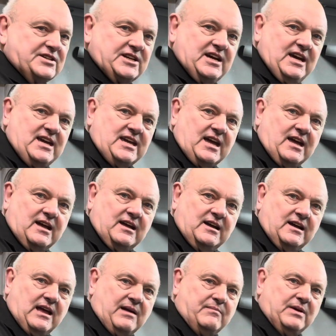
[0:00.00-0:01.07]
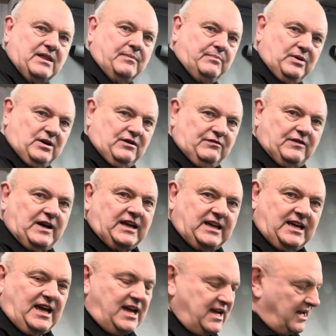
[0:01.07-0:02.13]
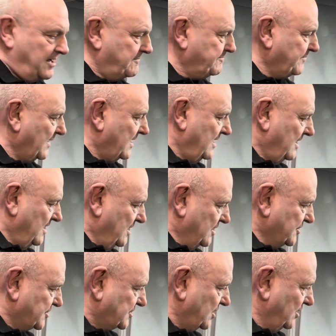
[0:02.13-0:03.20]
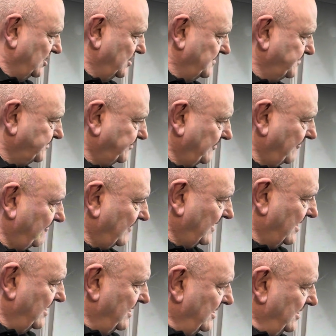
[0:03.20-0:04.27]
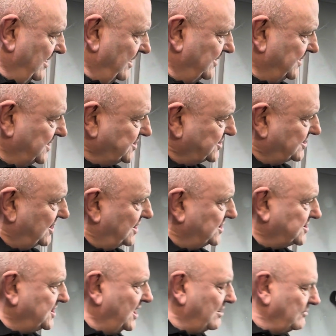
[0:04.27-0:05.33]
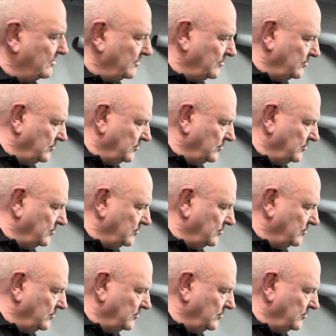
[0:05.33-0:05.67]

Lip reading: key. It'd be the perfect key. So at this stage now,